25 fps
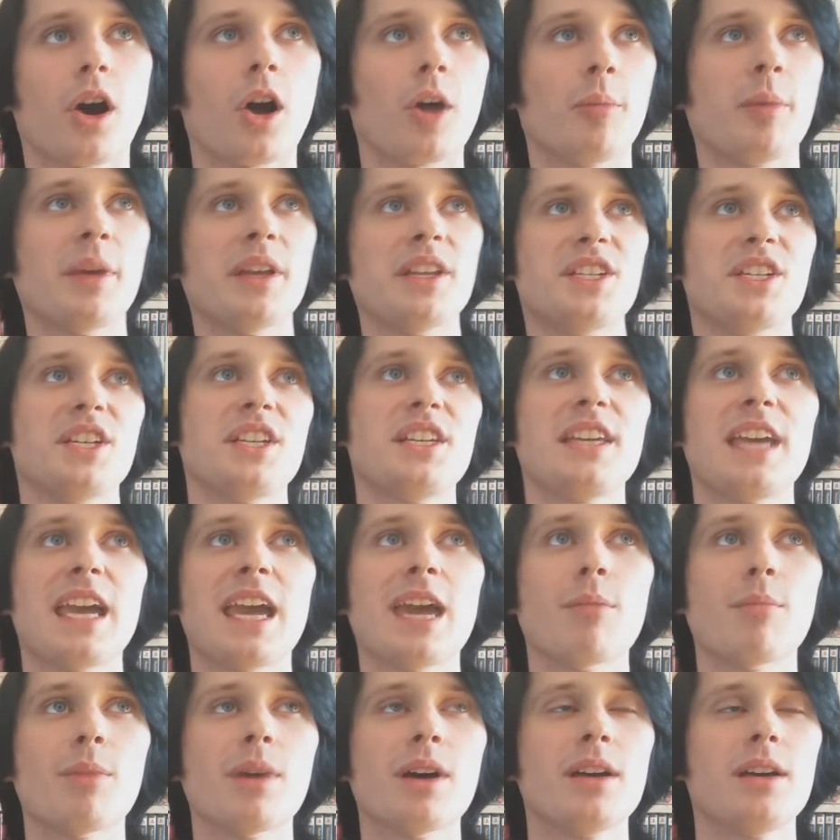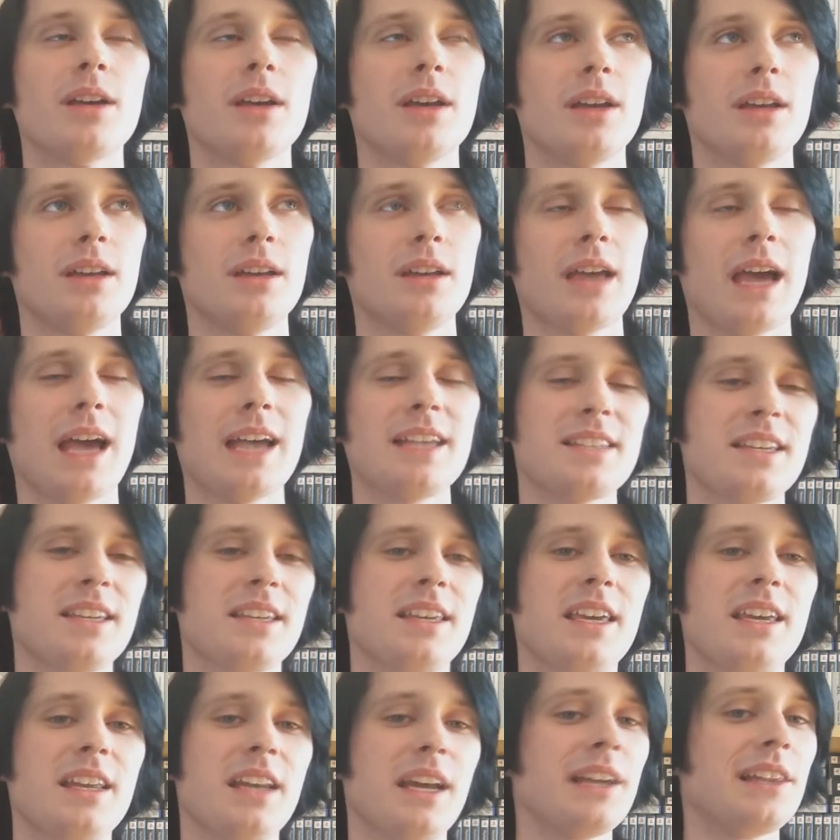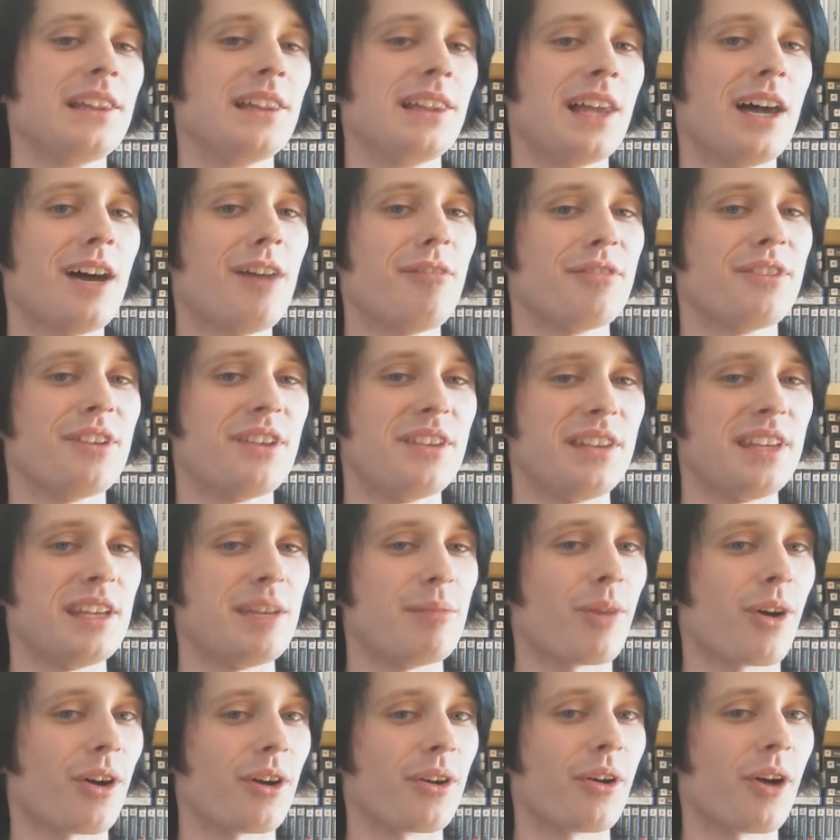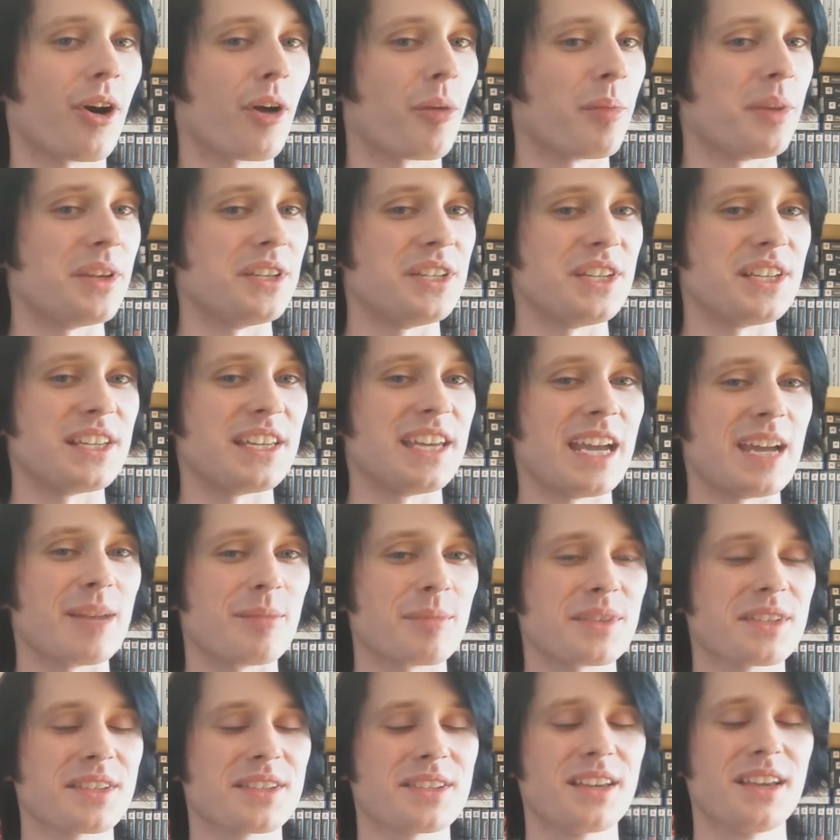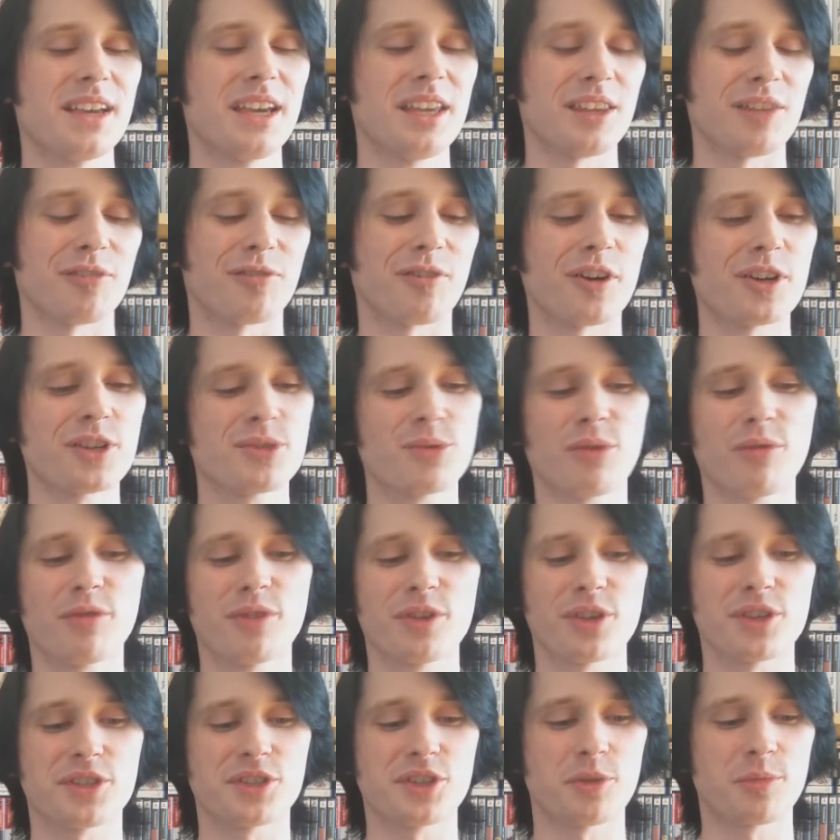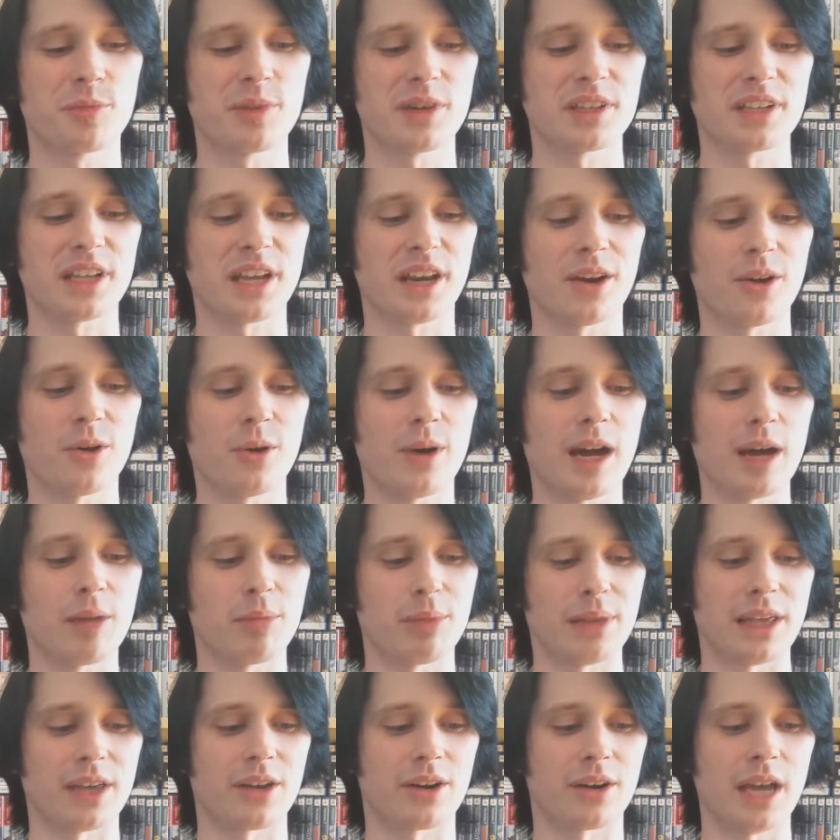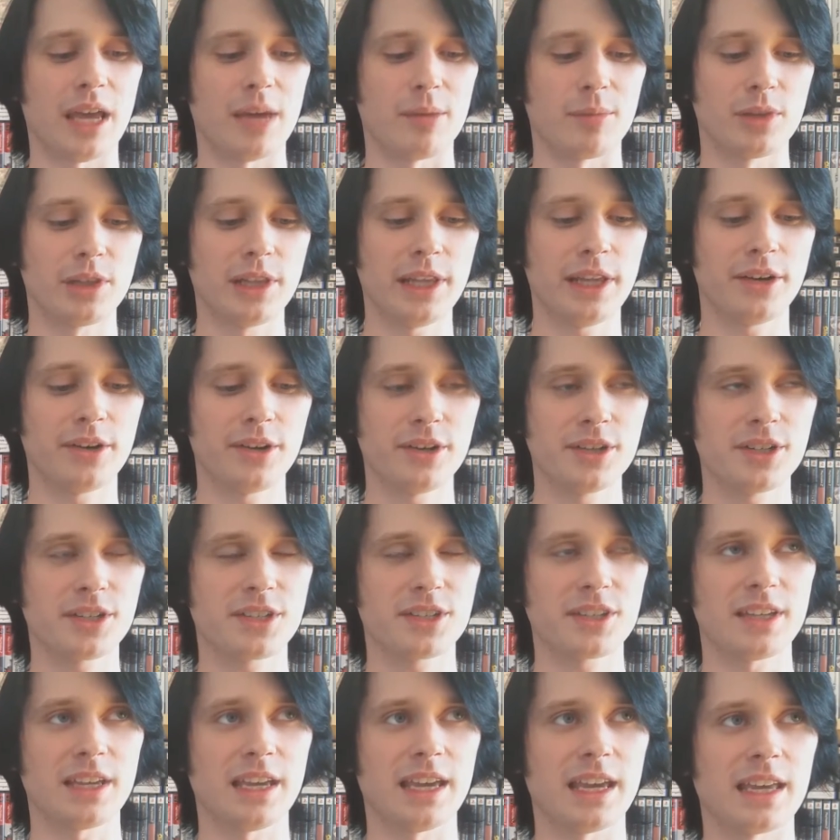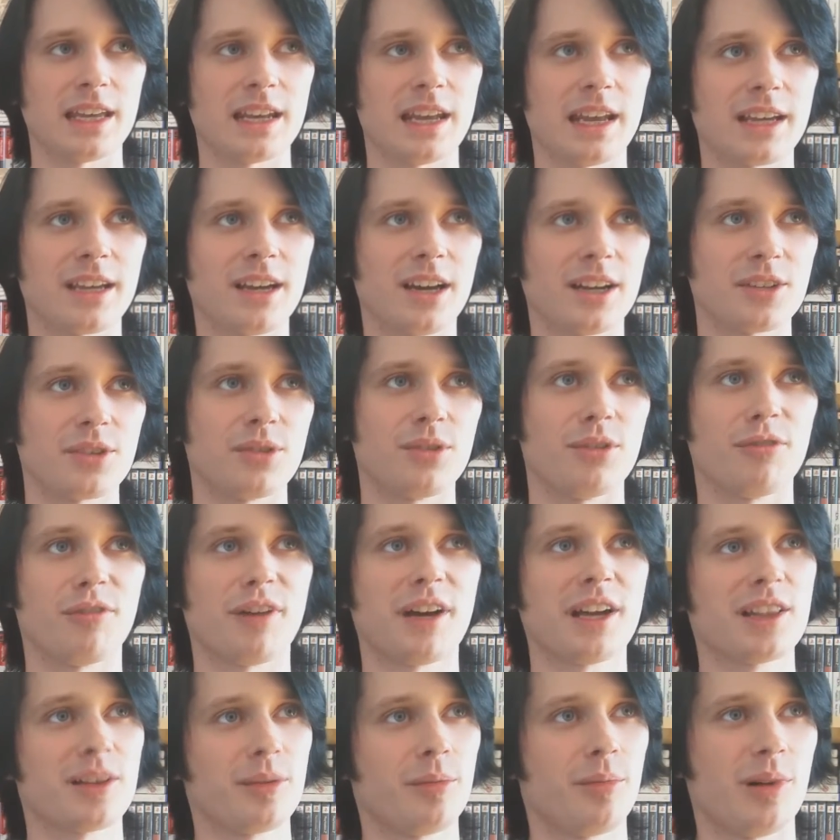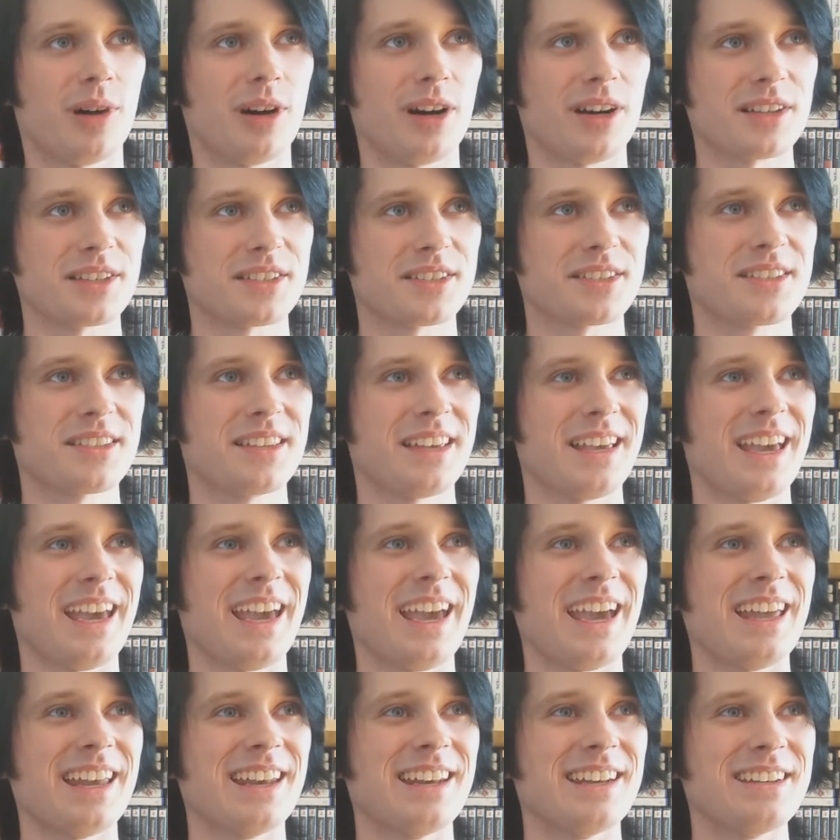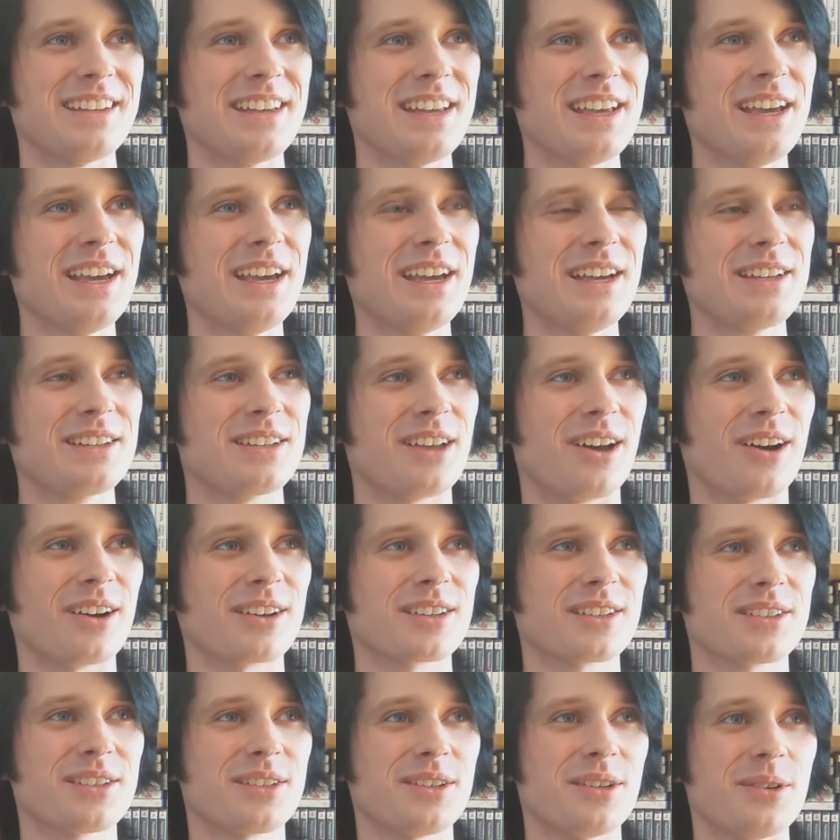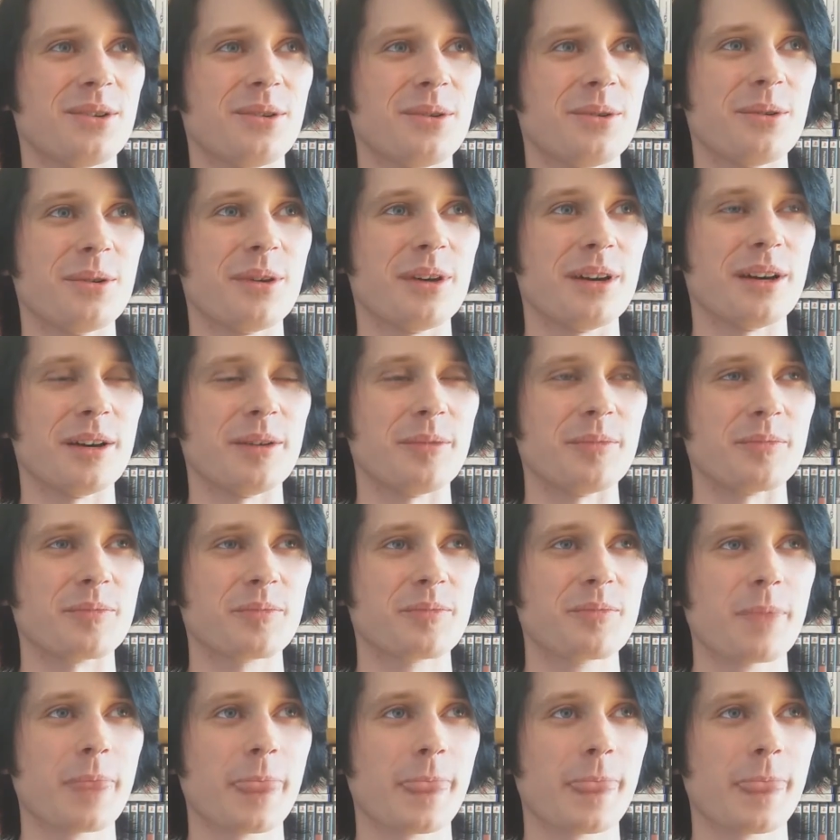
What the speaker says: RPG game. As a kid, I loved the Mario RPG games. The first one for the Super Nintendo I played on emulators, and I got to the final boss and talked to